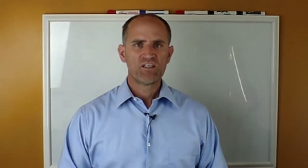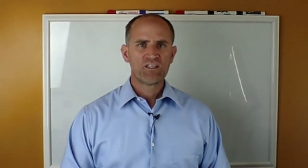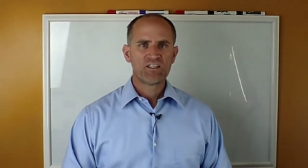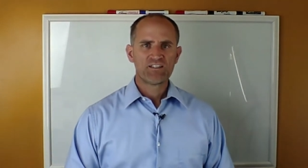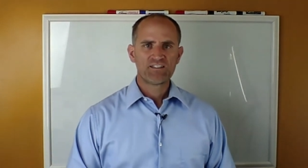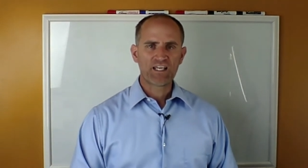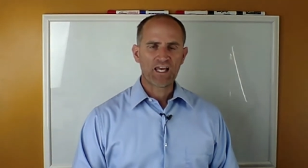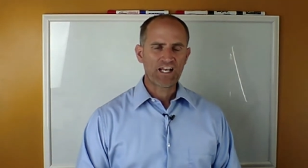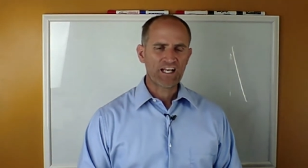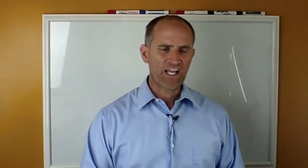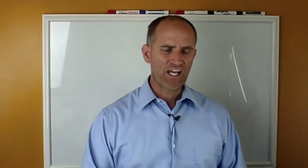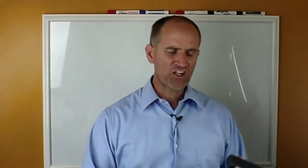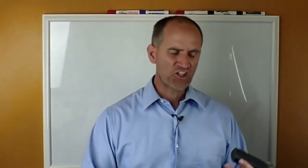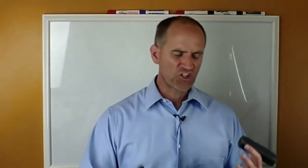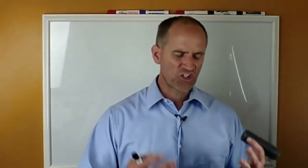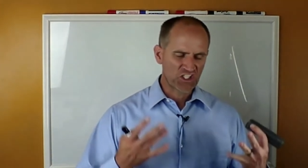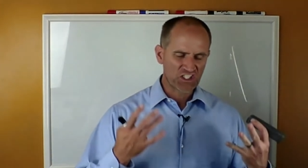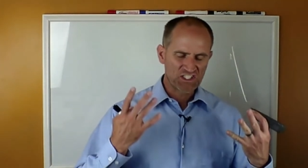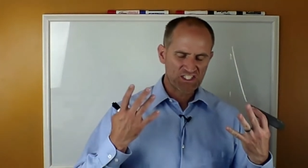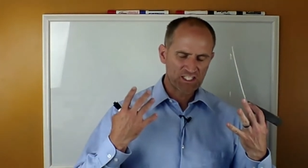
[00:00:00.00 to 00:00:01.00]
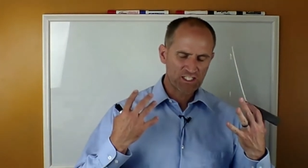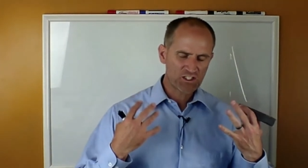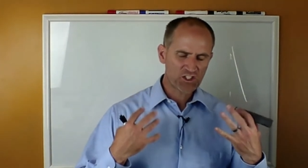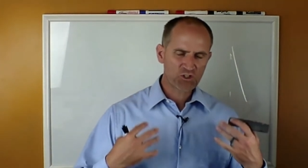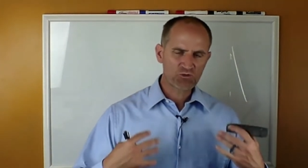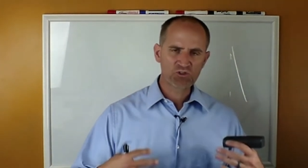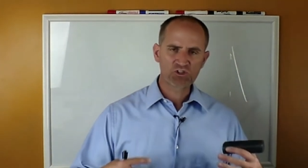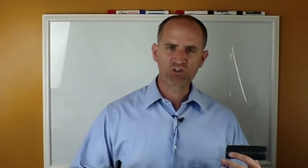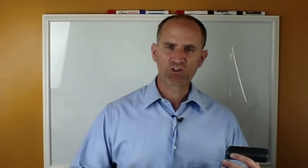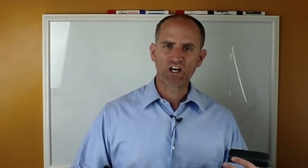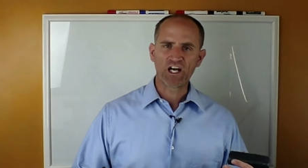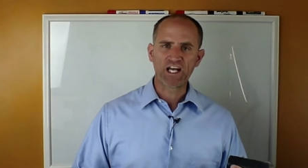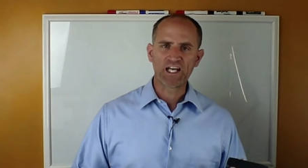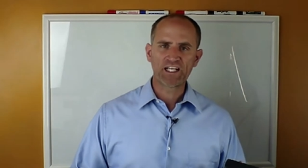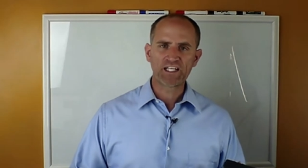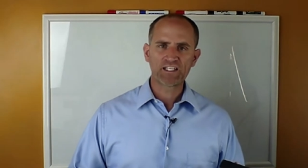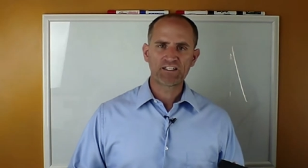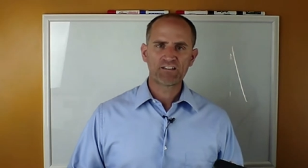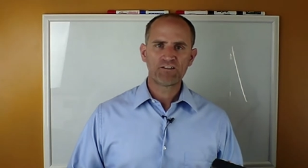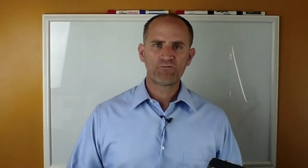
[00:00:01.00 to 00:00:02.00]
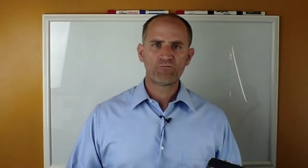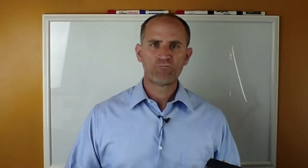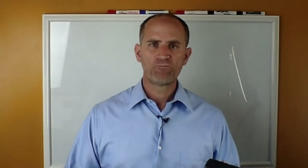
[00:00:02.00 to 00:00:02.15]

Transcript: Sat down, you could see she was crying.